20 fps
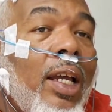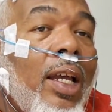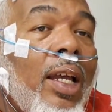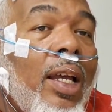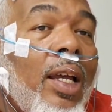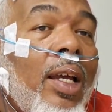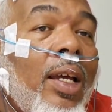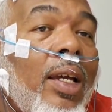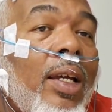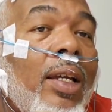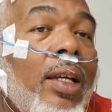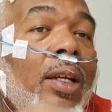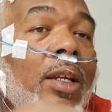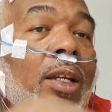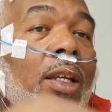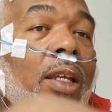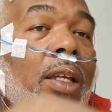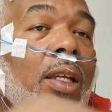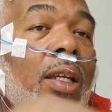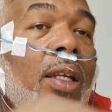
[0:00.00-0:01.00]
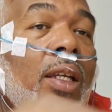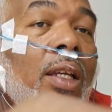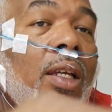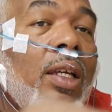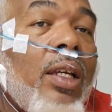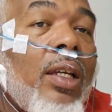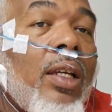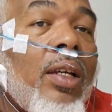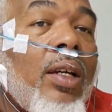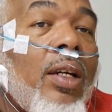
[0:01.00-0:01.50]
uh,
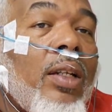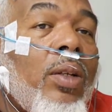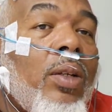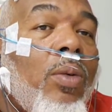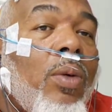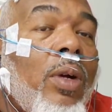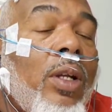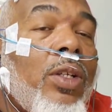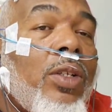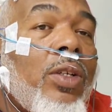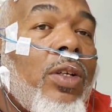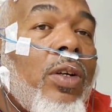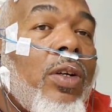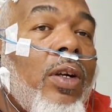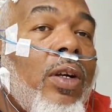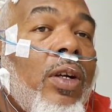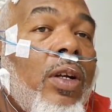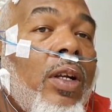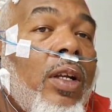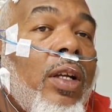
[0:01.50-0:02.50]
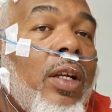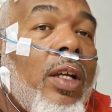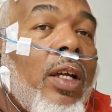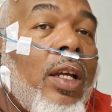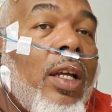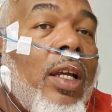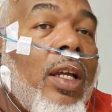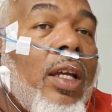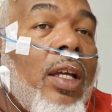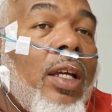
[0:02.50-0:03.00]
cut the white sugar.
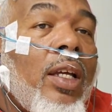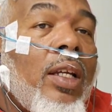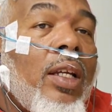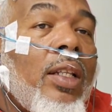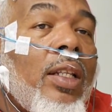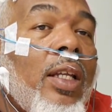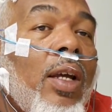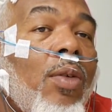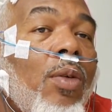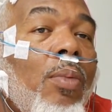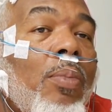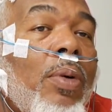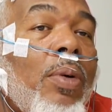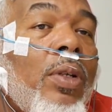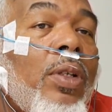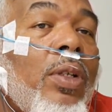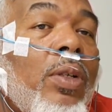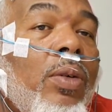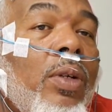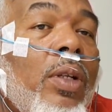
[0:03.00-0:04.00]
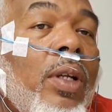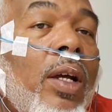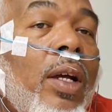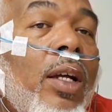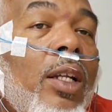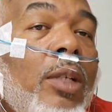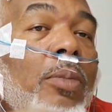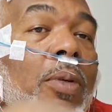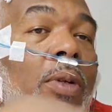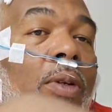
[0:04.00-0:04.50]
That will put you in the
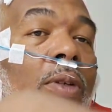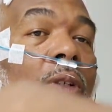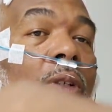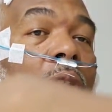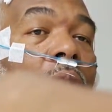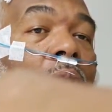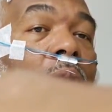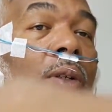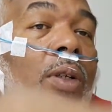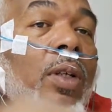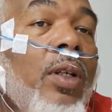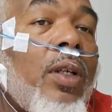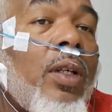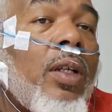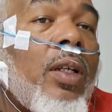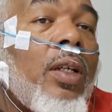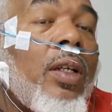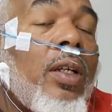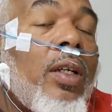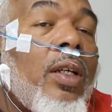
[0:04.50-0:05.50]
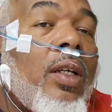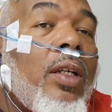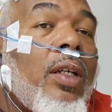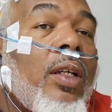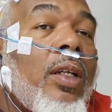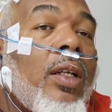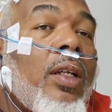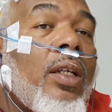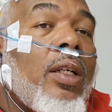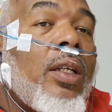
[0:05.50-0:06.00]
hospital too.
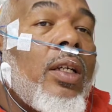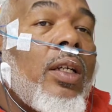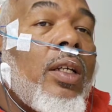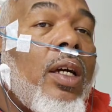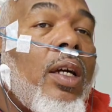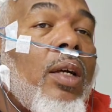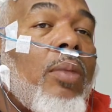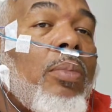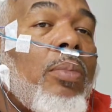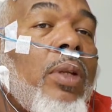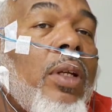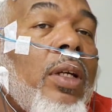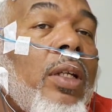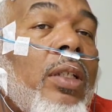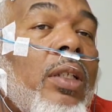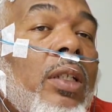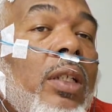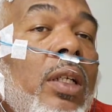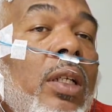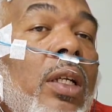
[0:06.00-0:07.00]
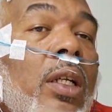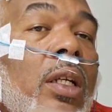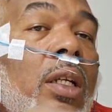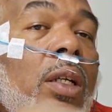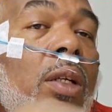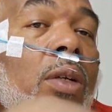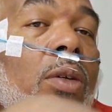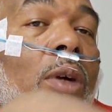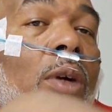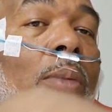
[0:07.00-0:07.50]
God bless
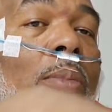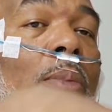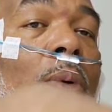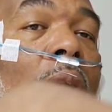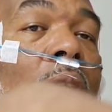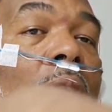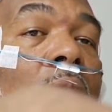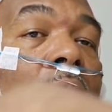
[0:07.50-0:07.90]
you, I pray.